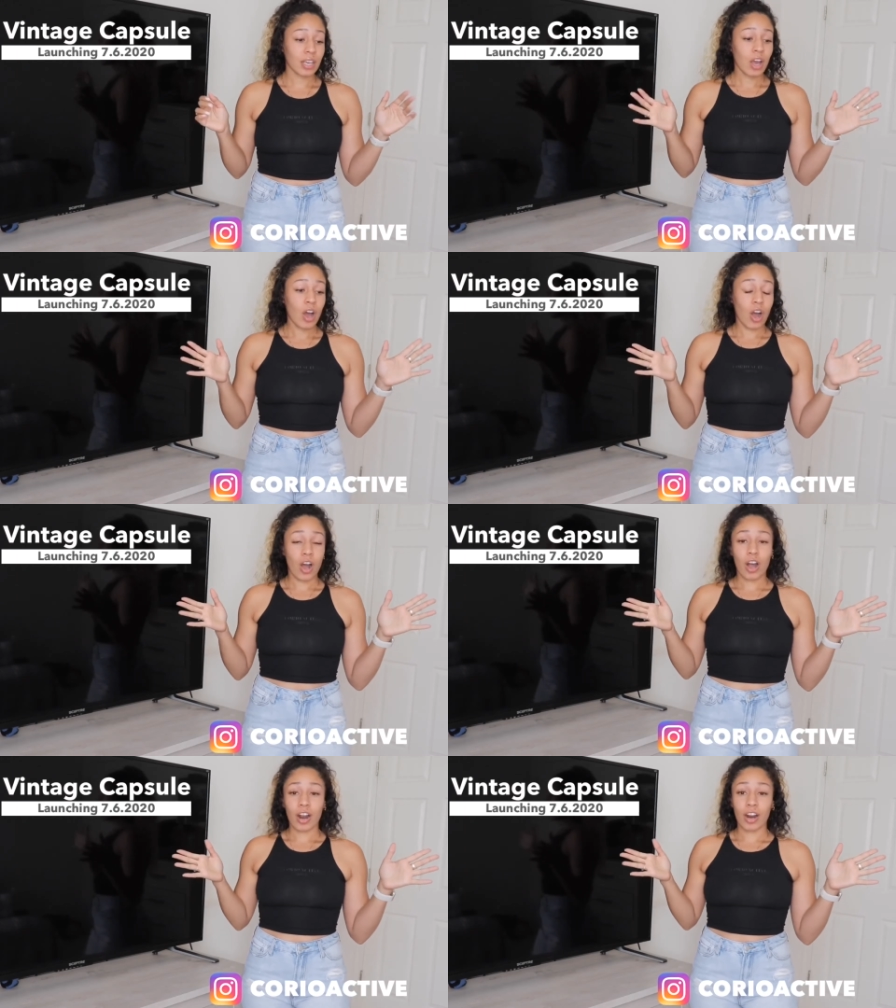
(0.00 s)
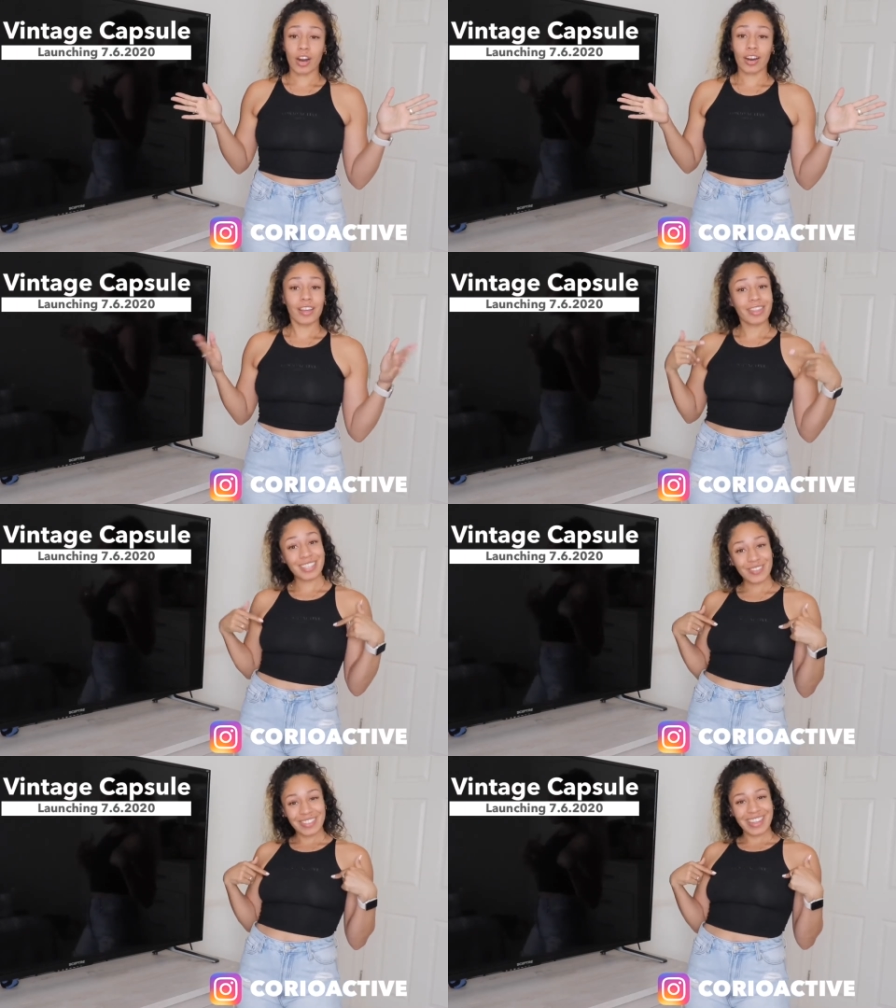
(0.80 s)
are this one
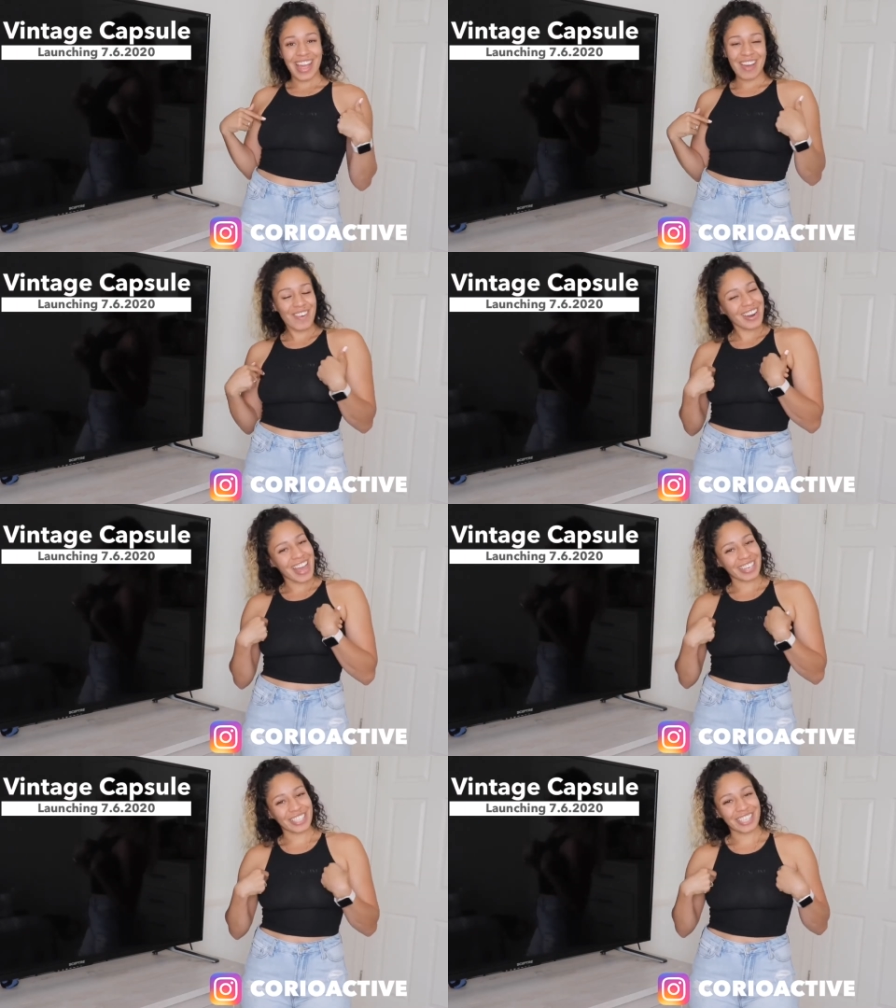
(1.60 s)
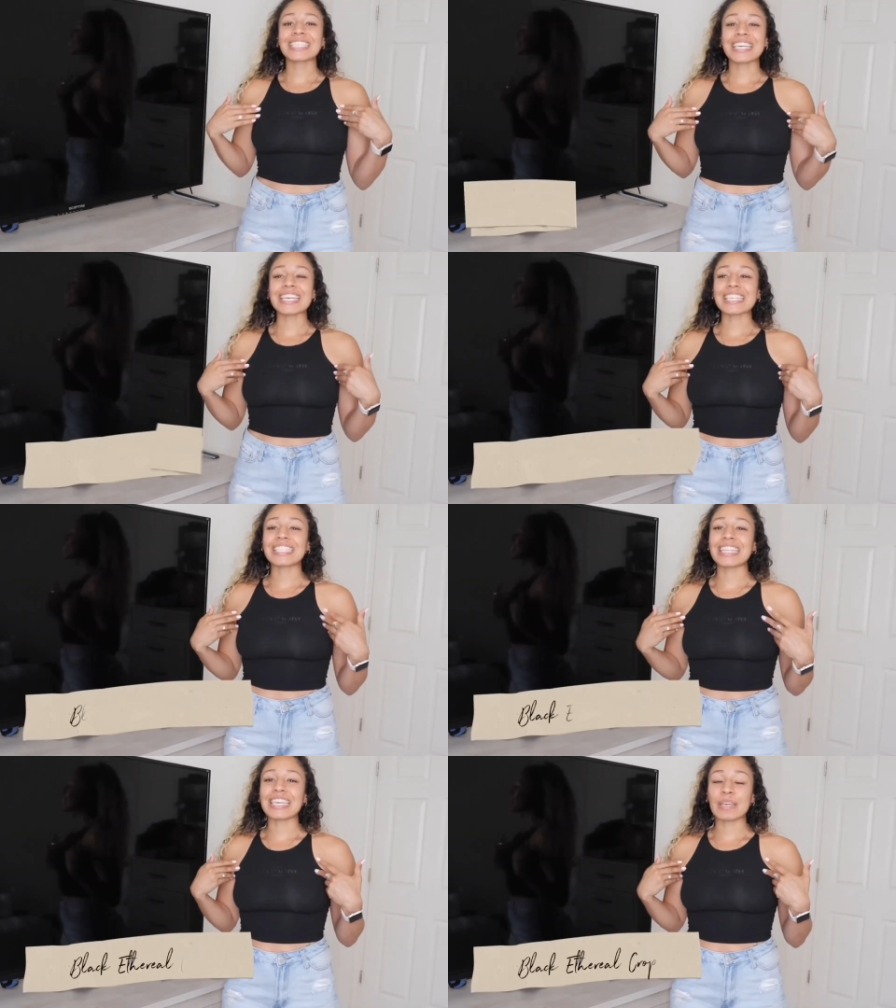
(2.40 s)
that I have on actually is
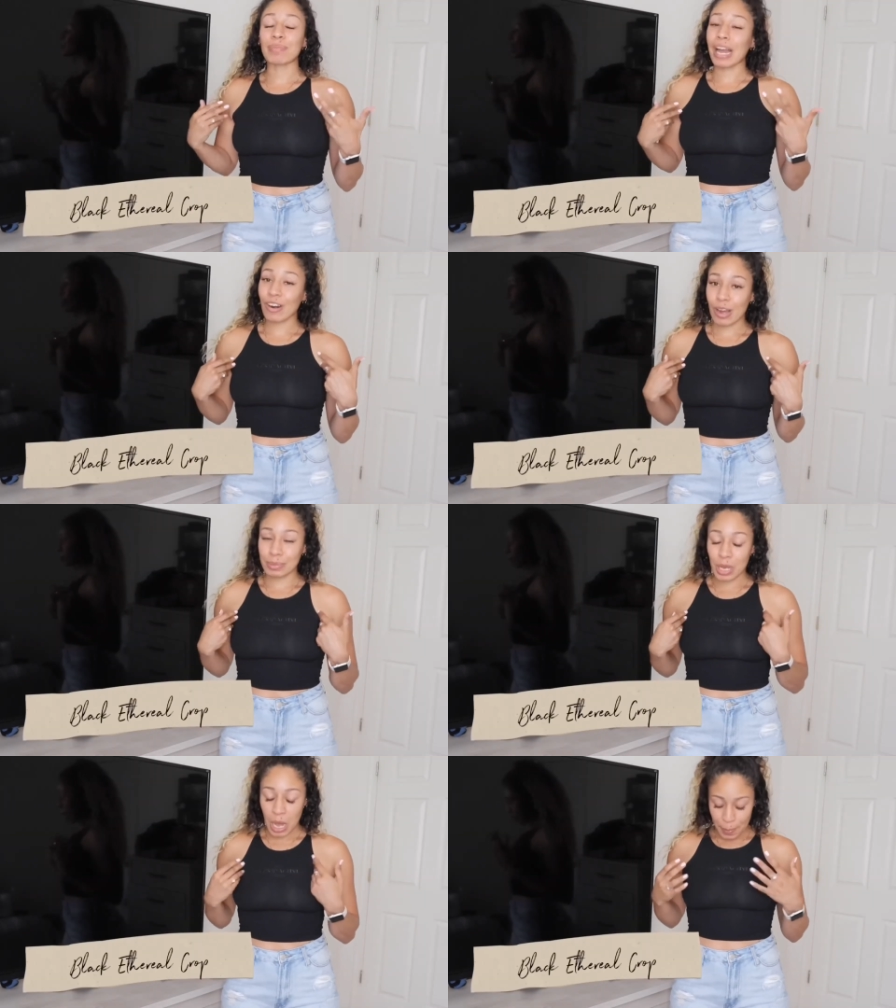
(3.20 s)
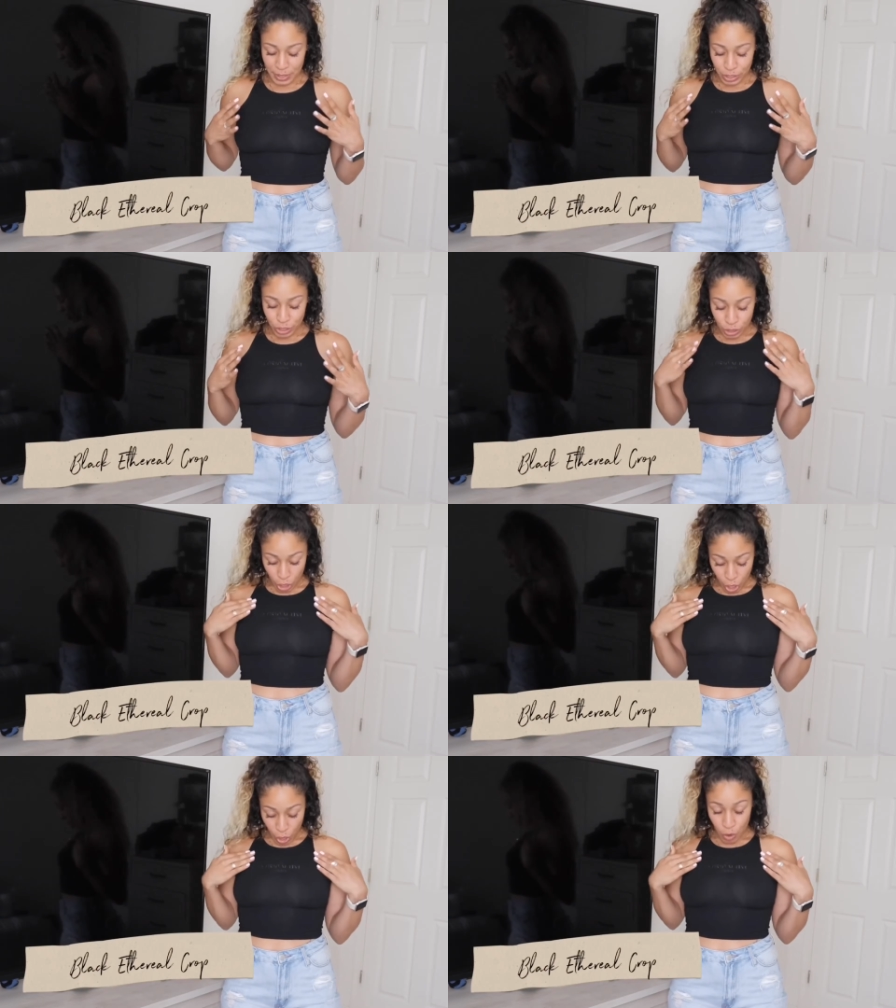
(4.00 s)
the black crop top it's
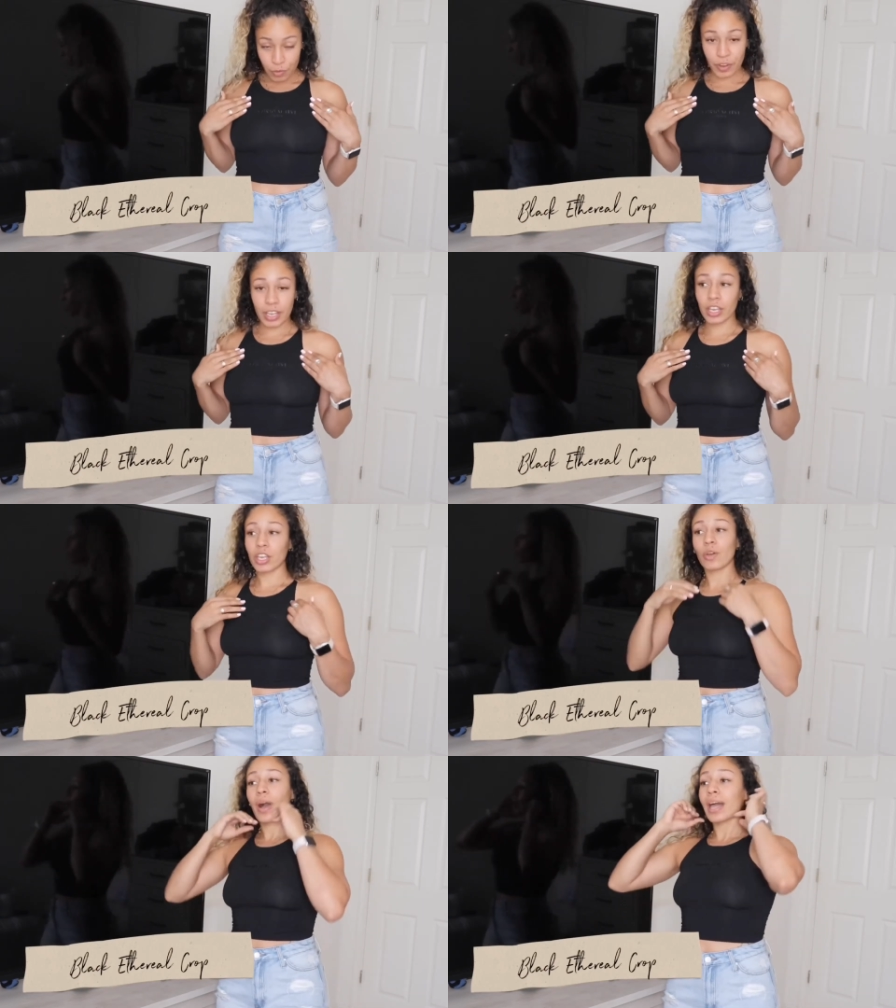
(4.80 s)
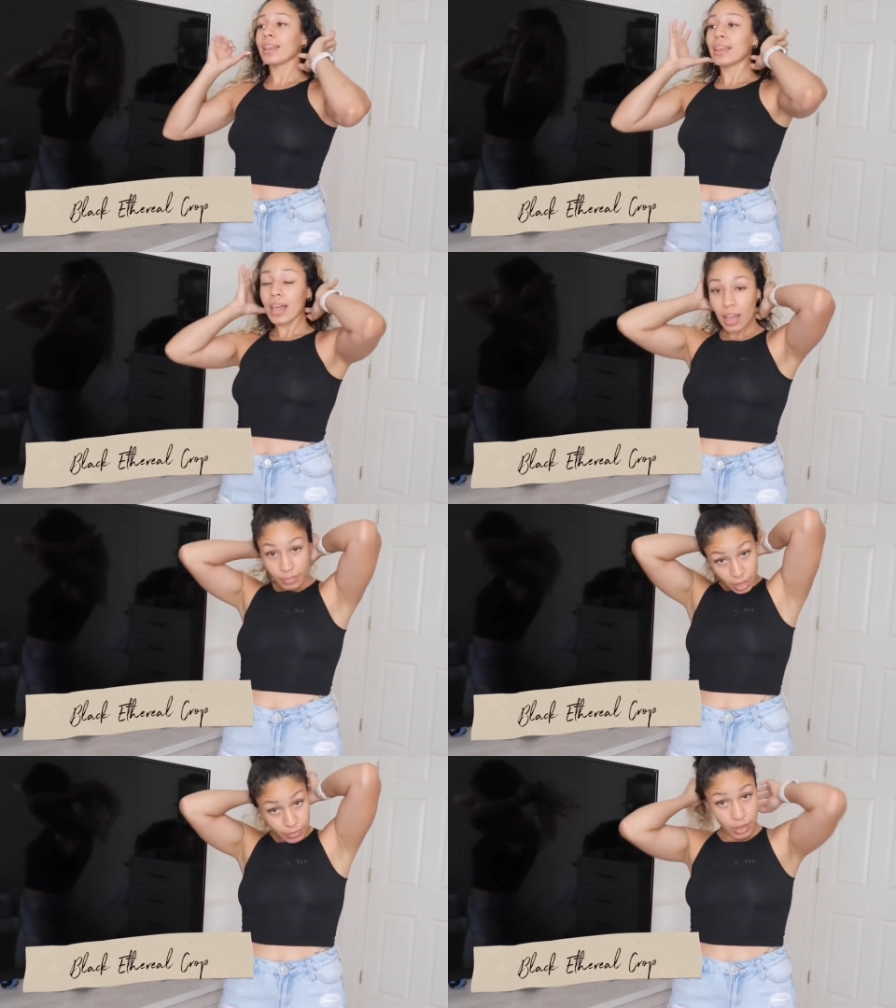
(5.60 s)
so freaking cute I love love
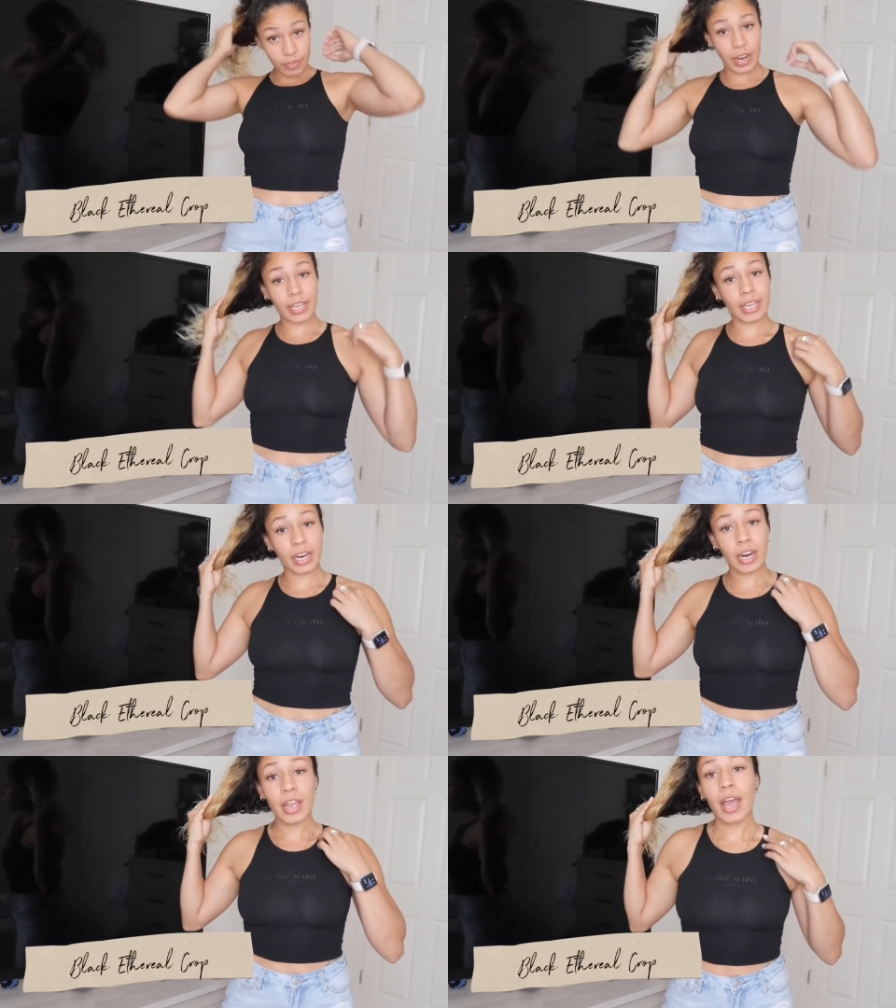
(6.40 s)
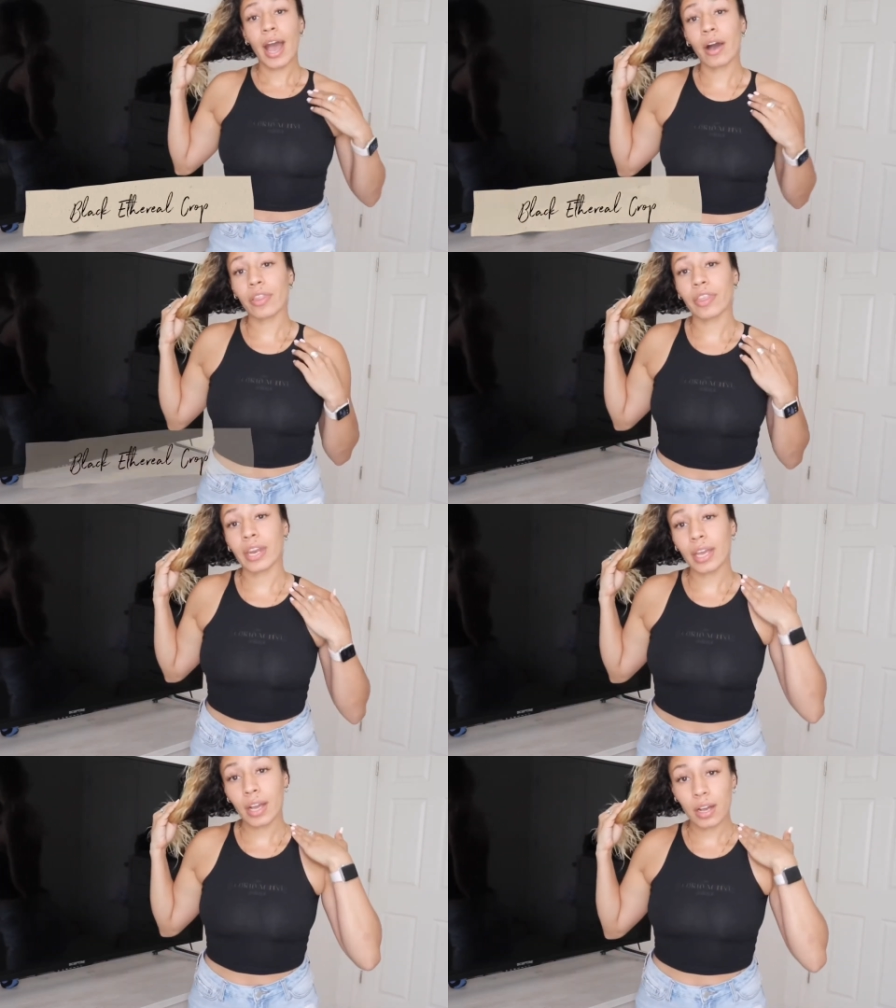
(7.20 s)
love right here how thin it
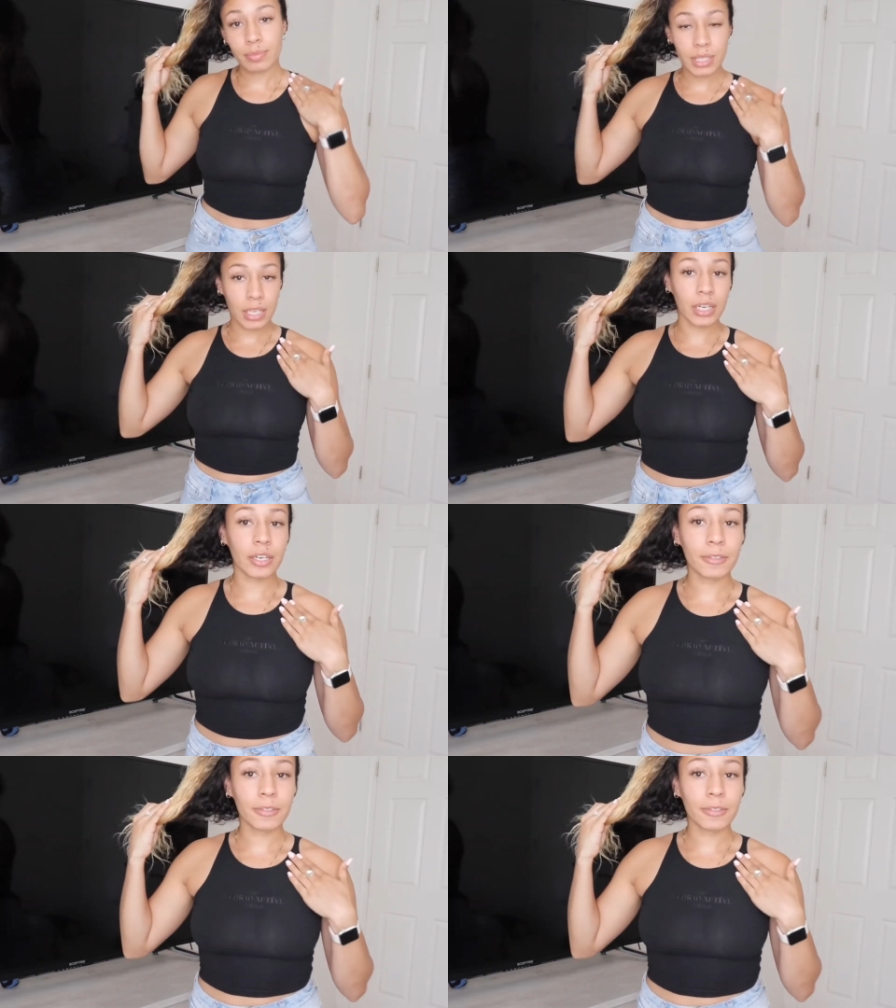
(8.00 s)
comes here